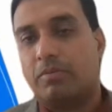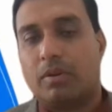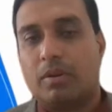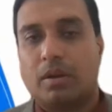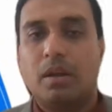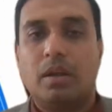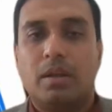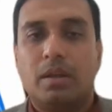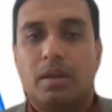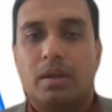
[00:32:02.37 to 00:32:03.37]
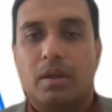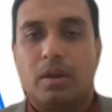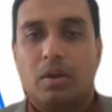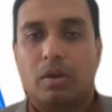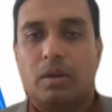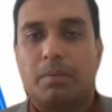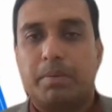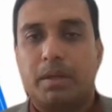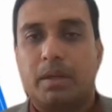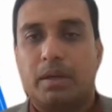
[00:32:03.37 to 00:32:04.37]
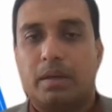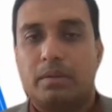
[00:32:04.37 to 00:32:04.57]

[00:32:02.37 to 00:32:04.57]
for a longer period.